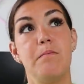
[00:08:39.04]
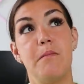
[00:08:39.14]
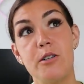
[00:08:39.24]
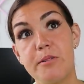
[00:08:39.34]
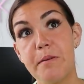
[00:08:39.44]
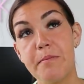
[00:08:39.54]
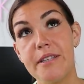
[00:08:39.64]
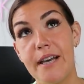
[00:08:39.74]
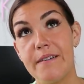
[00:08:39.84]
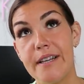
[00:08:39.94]
most
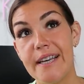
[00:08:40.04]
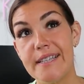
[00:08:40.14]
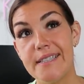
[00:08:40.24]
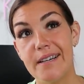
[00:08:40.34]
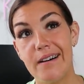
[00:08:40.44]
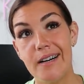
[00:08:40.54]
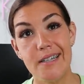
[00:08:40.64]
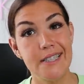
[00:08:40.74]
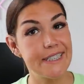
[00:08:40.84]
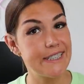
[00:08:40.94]
people nowadays
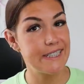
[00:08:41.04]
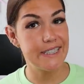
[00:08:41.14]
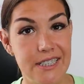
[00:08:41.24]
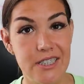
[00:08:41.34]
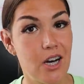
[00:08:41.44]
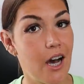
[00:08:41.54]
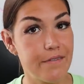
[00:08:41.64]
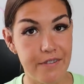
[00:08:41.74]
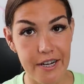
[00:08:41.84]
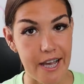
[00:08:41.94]
are
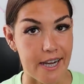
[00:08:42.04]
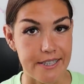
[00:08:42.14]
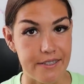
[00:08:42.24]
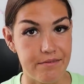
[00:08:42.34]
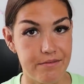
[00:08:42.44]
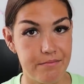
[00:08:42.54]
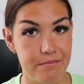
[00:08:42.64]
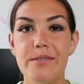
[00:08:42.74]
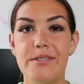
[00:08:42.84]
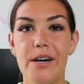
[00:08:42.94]
not very active.
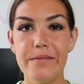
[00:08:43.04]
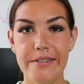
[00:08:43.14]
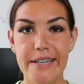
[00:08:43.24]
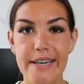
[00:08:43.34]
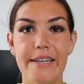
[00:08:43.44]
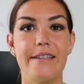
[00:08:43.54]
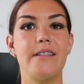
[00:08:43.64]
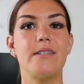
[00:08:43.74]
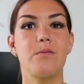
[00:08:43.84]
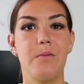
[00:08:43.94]
You don't need
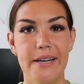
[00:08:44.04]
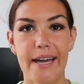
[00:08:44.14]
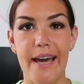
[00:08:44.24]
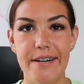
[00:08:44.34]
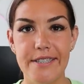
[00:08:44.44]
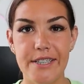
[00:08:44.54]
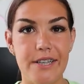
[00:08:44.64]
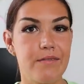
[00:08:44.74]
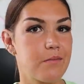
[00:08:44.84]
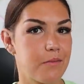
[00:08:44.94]
this quick
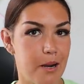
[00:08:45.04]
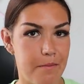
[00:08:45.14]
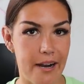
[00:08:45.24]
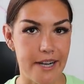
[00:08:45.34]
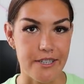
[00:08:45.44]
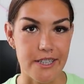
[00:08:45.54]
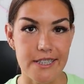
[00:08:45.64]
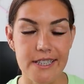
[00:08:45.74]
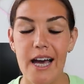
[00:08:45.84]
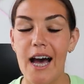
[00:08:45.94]
energy from
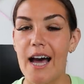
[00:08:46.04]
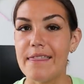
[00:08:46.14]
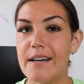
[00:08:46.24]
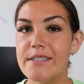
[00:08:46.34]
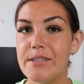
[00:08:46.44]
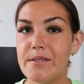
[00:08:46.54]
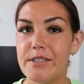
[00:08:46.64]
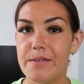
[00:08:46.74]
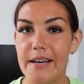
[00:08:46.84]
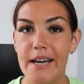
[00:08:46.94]
carbohydrates unless you're
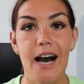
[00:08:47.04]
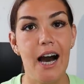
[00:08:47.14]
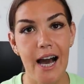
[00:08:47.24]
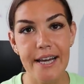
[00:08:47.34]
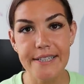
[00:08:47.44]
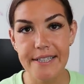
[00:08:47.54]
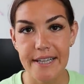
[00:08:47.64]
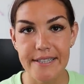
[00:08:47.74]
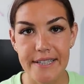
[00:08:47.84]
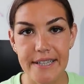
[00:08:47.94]
doing
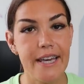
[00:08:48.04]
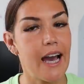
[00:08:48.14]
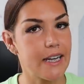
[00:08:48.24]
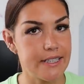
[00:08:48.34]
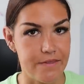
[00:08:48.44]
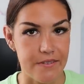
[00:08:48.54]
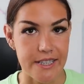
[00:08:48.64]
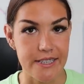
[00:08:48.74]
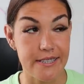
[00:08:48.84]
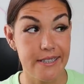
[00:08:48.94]
high-intensity
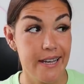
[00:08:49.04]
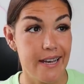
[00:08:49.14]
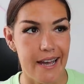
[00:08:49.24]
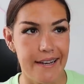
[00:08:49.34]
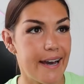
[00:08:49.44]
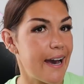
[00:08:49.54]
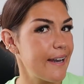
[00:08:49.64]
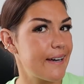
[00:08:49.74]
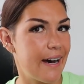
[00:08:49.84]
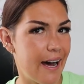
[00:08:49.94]
activities. And
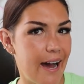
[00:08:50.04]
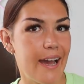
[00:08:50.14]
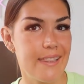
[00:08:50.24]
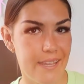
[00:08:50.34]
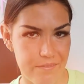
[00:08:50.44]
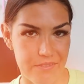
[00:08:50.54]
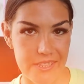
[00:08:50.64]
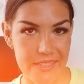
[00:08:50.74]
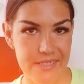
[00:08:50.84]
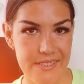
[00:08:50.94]
at a high
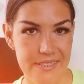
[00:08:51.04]
level.